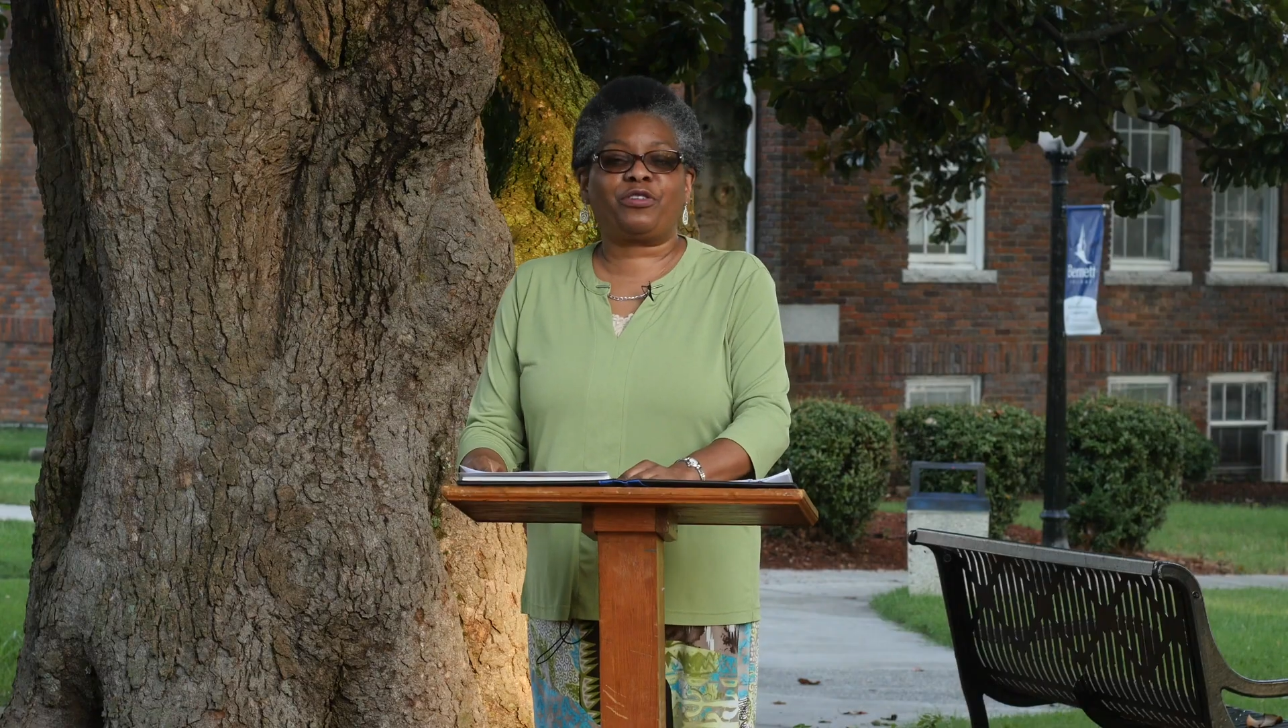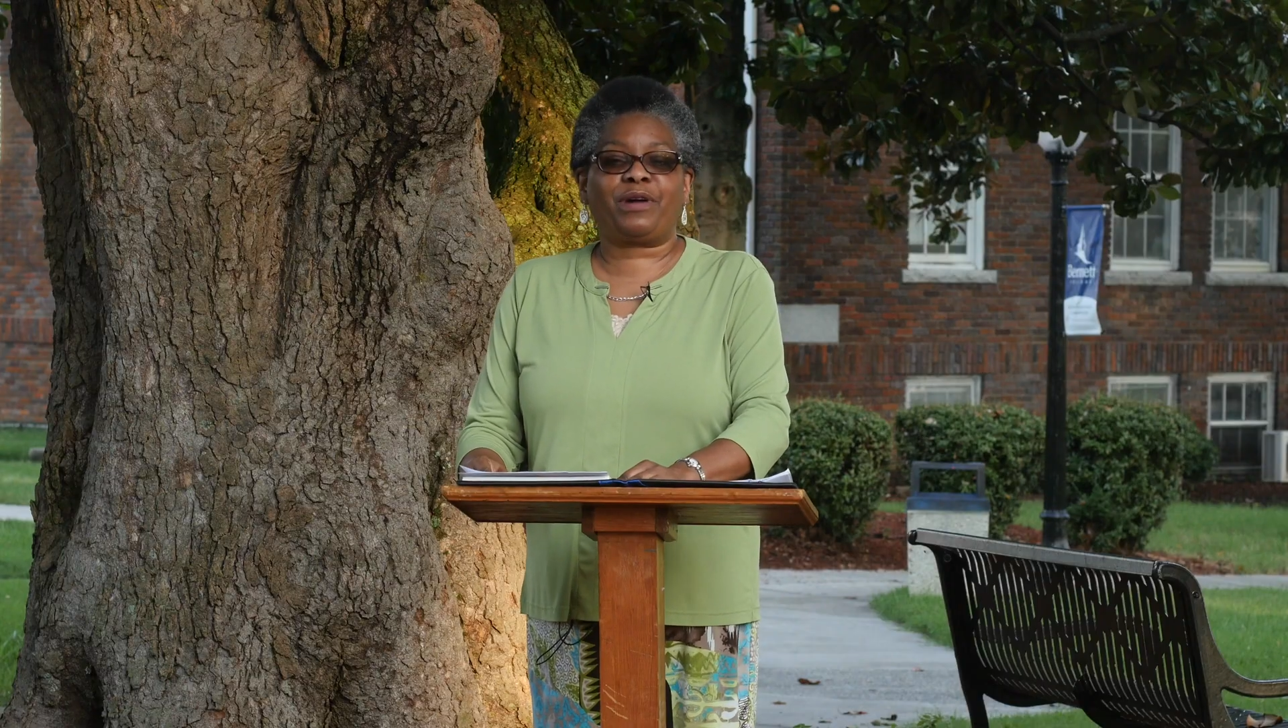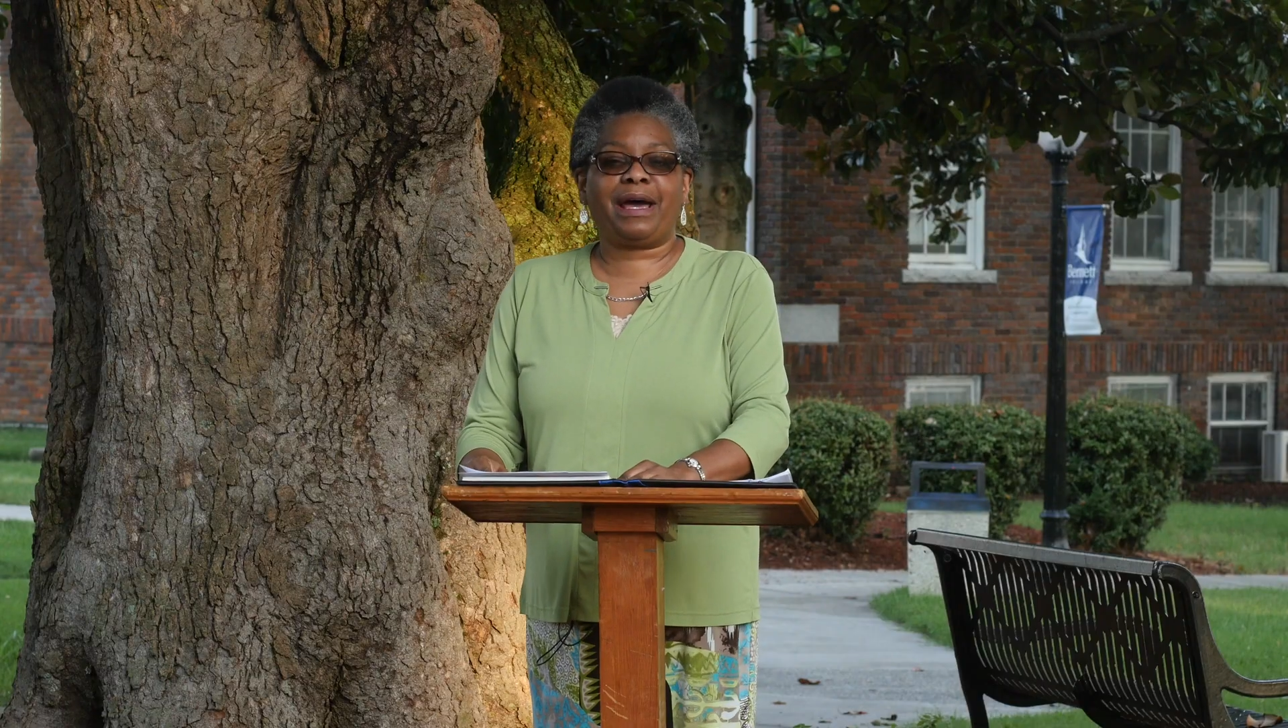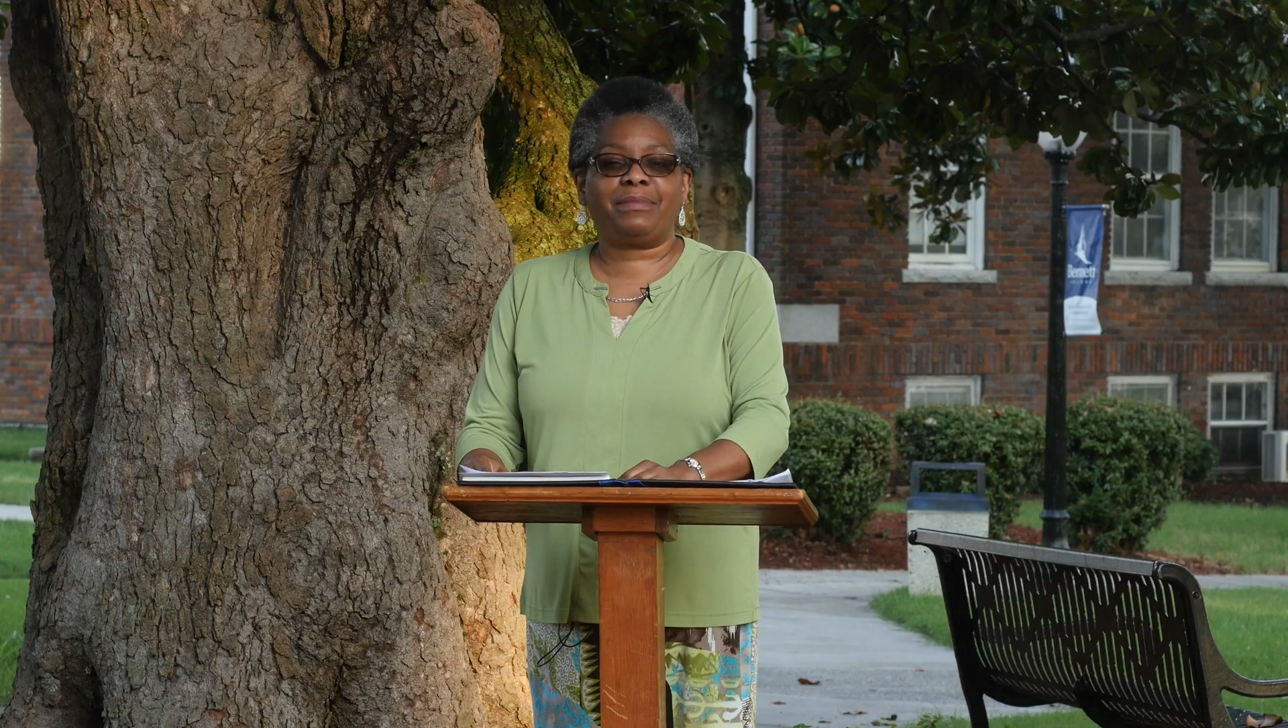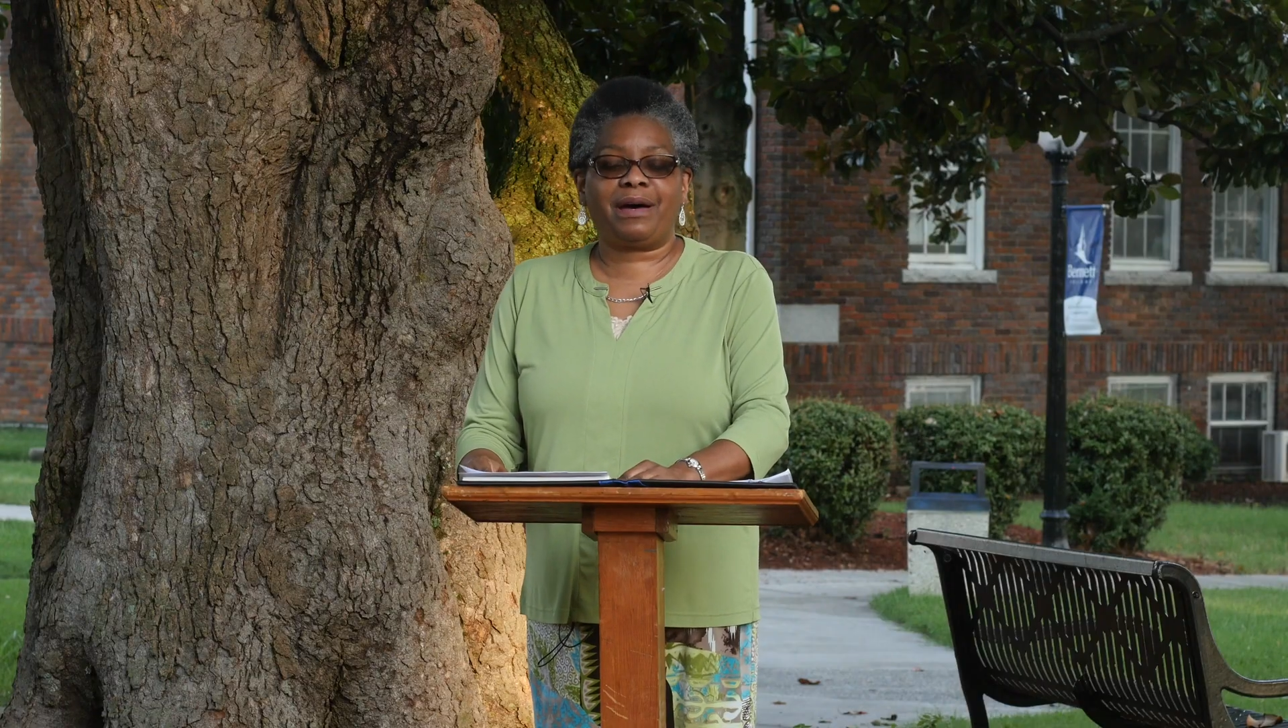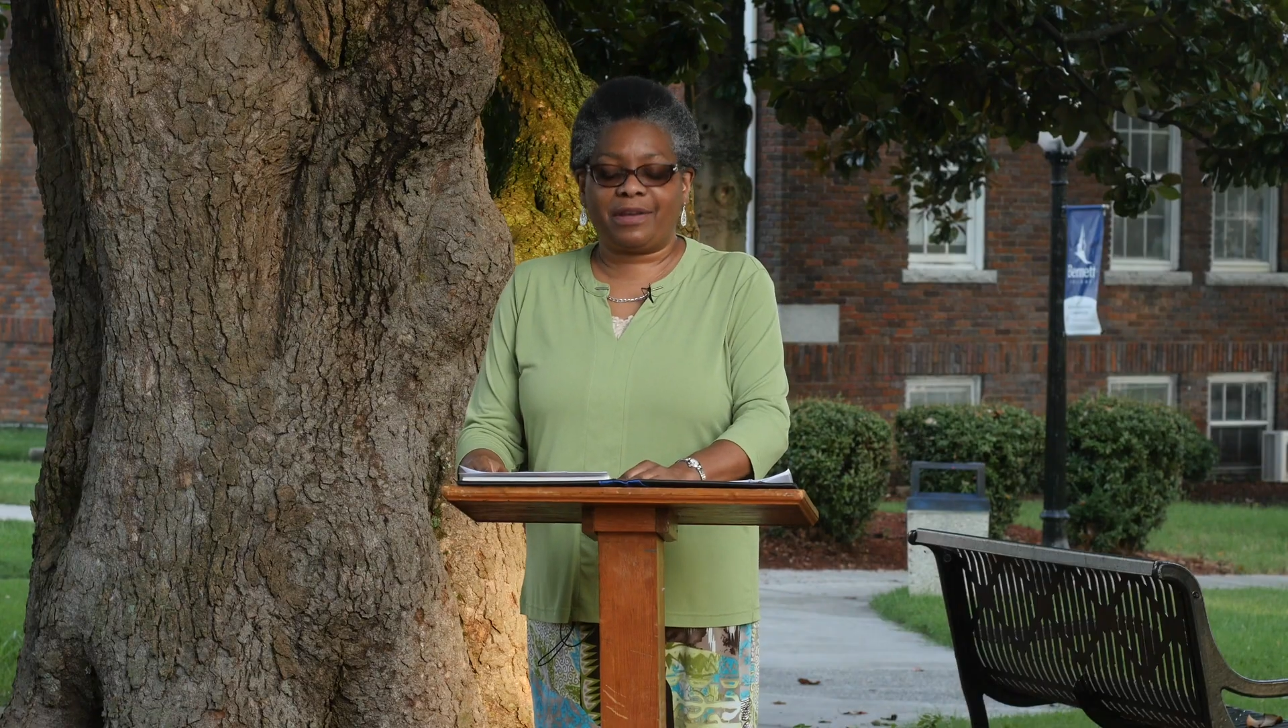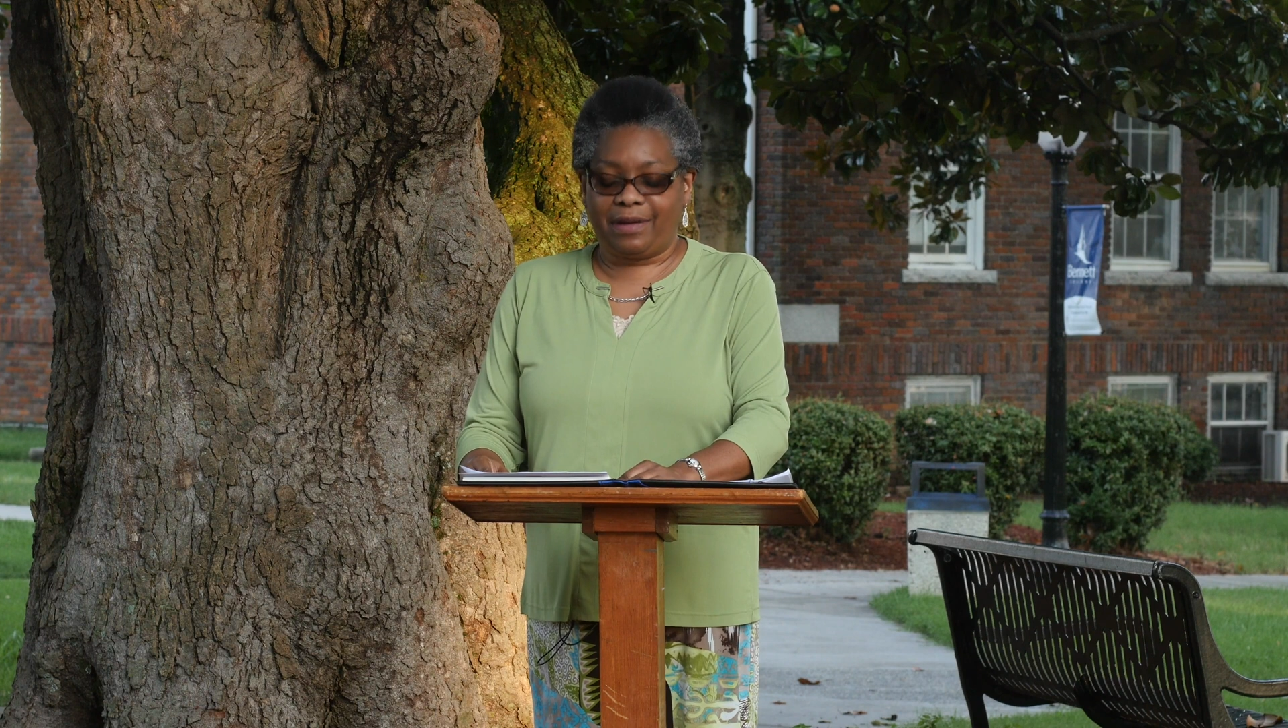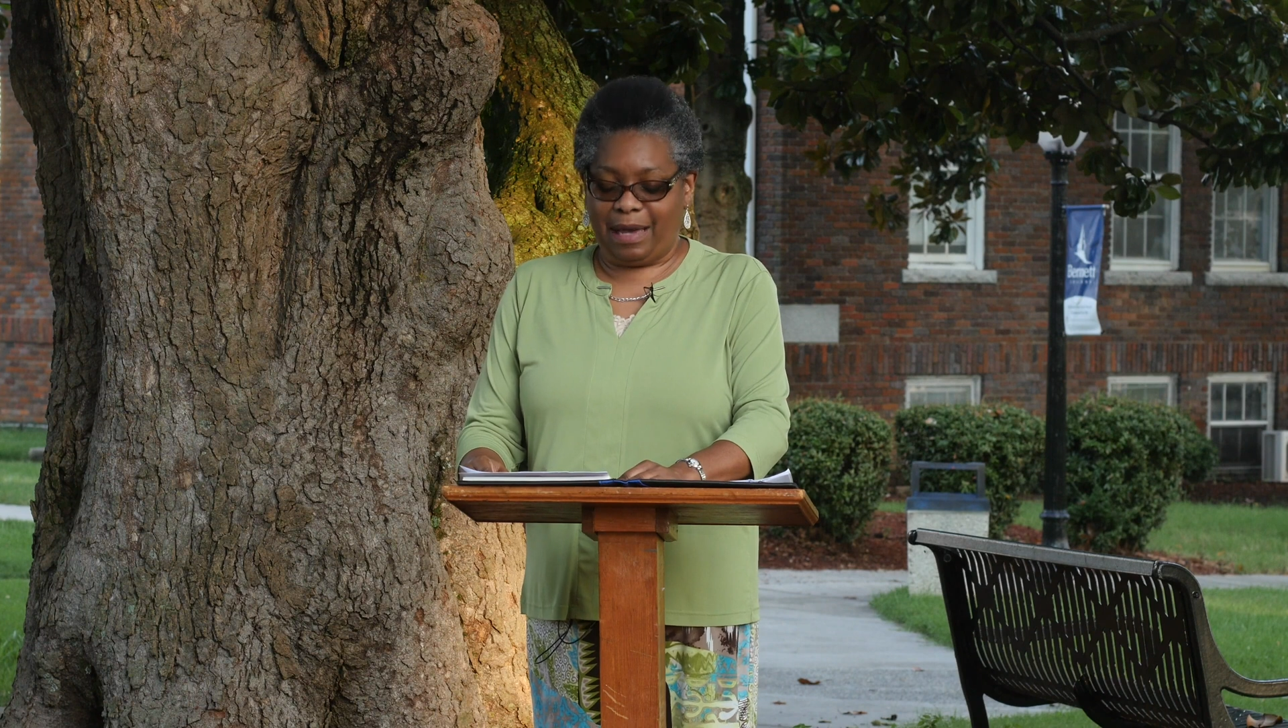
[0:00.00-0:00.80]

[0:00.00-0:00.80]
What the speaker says: grandmother